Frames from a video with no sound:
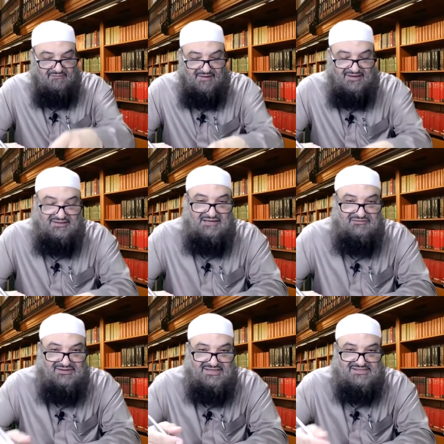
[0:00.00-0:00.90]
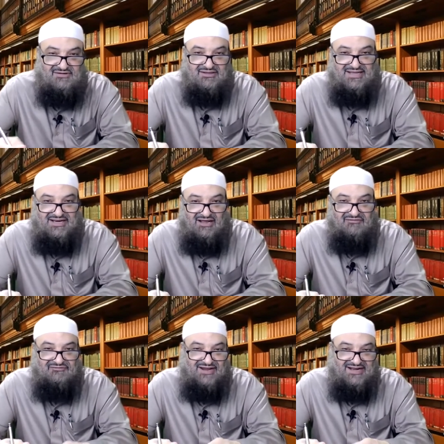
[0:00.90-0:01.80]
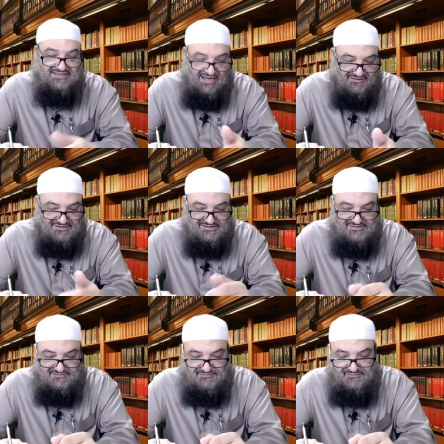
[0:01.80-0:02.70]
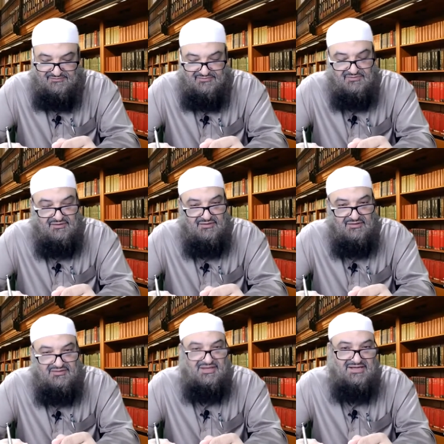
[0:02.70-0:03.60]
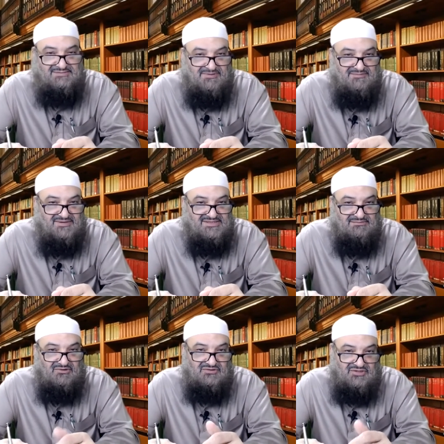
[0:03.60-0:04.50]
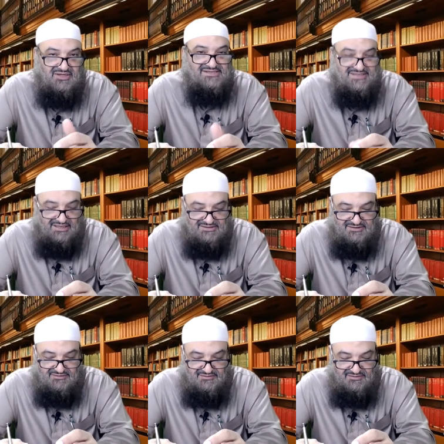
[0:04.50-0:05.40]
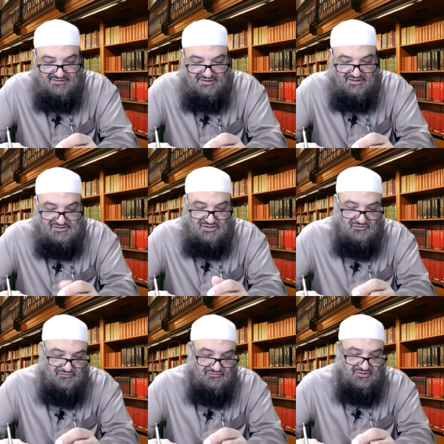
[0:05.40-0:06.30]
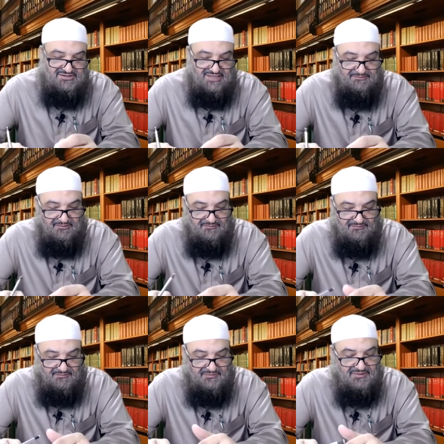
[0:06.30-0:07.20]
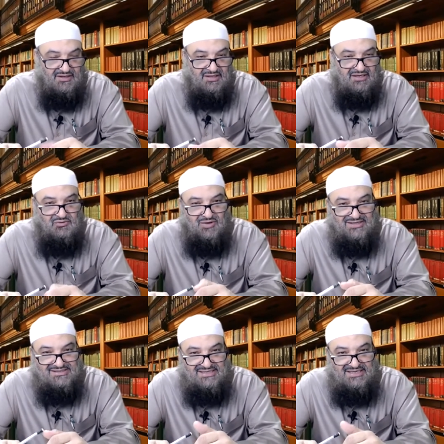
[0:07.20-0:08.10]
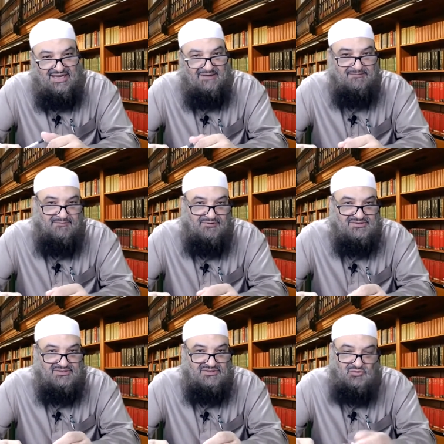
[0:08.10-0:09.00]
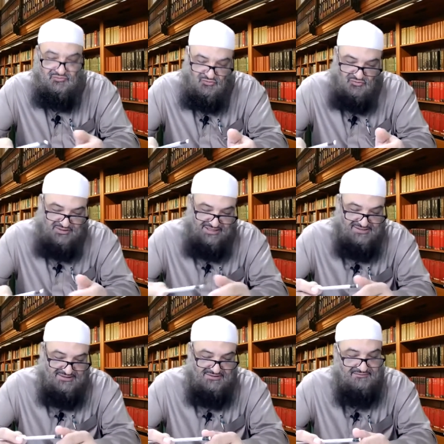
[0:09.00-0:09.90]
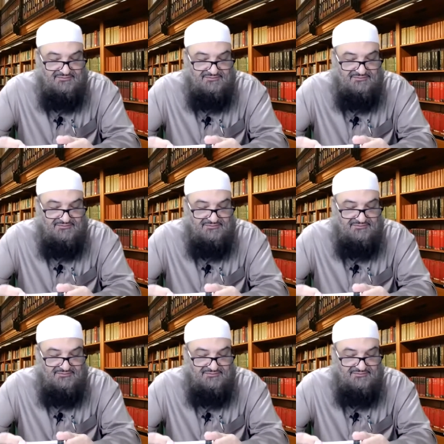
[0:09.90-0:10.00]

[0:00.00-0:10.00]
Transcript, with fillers: But if it is not going to affect others, then it's permissible to conceal it. So, for example, he who had seen a person who fornicated,